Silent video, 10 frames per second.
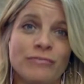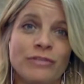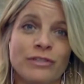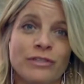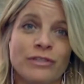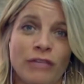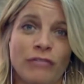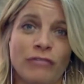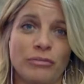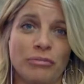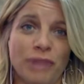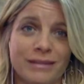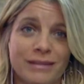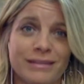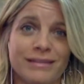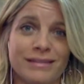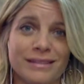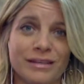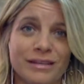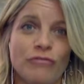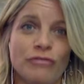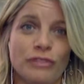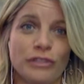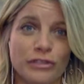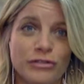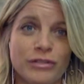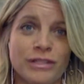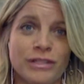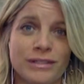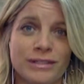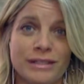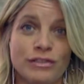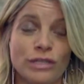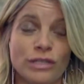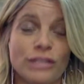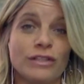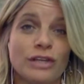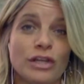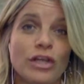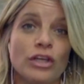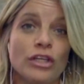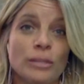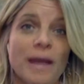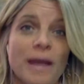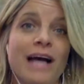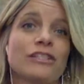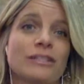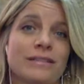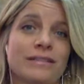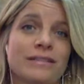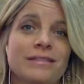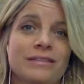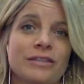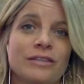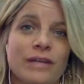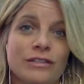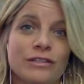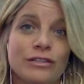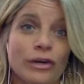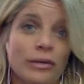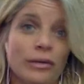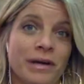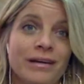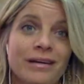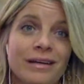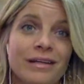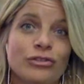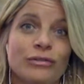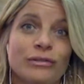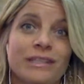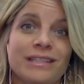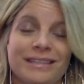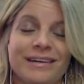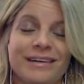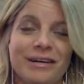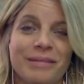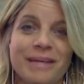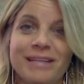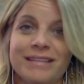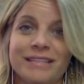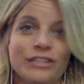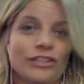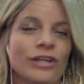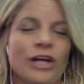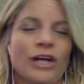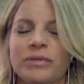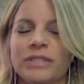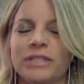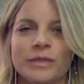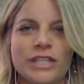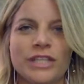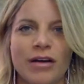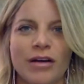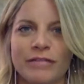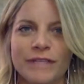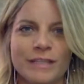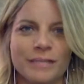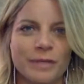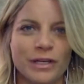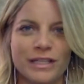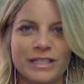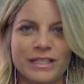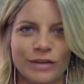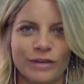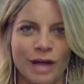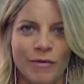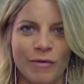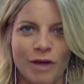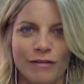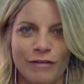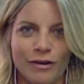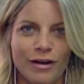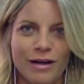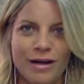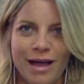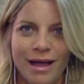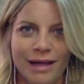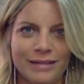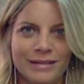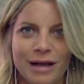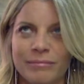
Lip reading: for yourself, for your practice, for your students, and trust your passions. You know, that's your dharma, truly. And it's such an honor. Please reach out on Facebook, Instagram, wherever, and